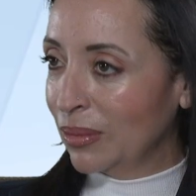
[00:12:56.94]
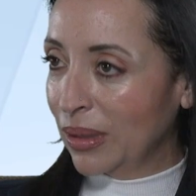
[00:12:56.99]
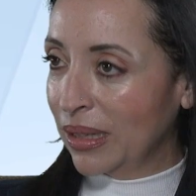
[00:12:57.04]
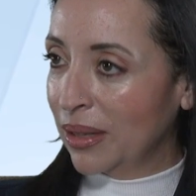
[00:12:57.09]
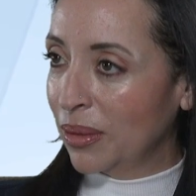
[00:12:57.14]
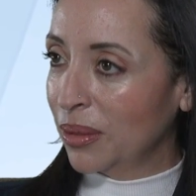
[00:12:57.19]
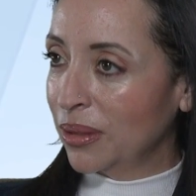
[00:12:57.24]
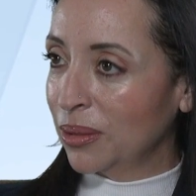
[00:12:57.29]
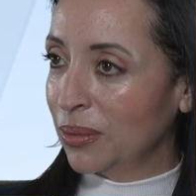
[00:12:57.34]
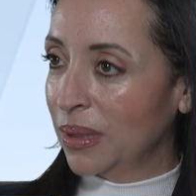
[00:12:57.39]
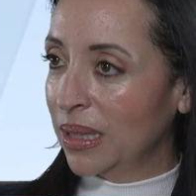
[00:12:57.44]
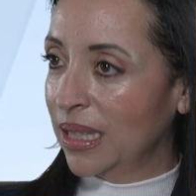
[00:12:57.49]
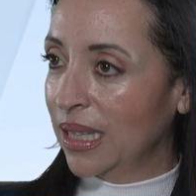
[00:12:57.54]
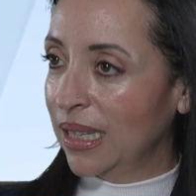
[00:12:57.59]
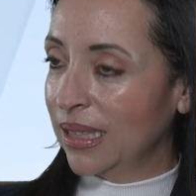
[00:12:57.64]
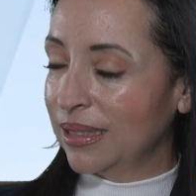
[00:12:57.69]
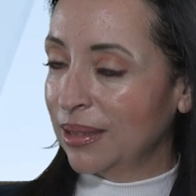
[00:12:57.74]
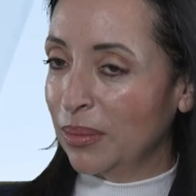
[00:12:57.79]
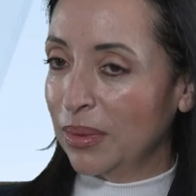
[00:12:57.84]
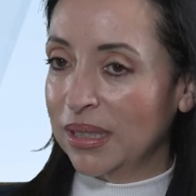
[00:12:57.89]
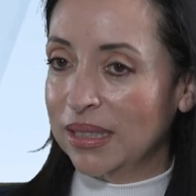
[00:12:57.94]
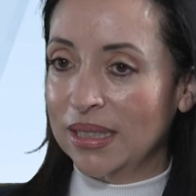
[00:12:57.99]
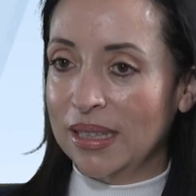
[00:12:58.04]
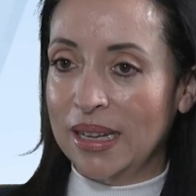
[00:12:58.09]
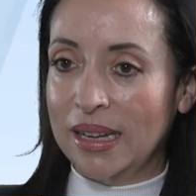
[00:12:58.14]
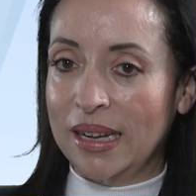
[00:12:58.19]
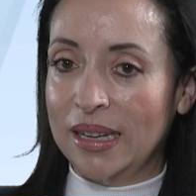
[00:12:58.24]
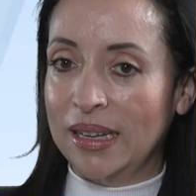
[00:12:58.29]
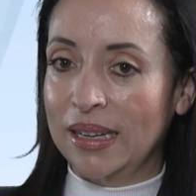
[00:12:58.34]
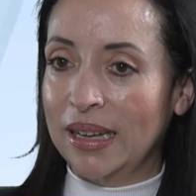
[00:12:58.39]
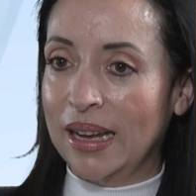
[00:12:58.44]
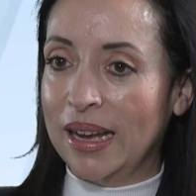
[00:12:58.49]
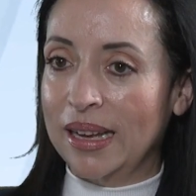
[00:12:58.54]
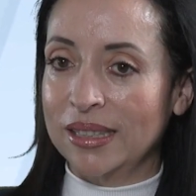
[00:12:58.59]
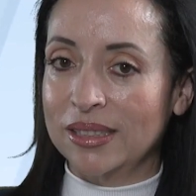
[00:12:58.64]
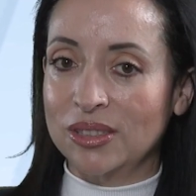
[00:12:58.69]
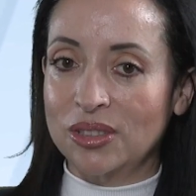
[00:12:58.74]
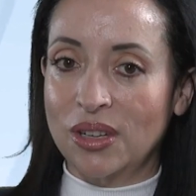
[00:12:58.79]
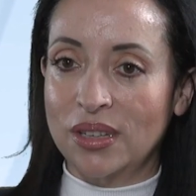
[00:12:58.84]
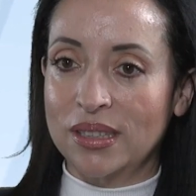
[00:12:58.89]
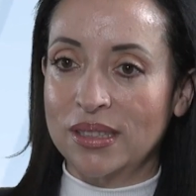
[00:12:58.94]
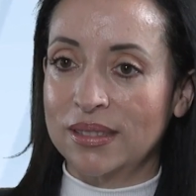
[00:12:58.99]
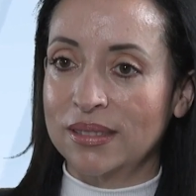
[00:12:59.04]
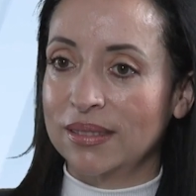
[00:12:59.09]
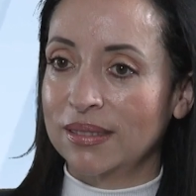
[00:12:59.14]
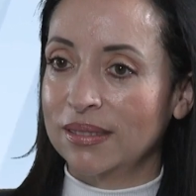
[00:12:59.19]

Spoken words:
when I was doing the estimates. I started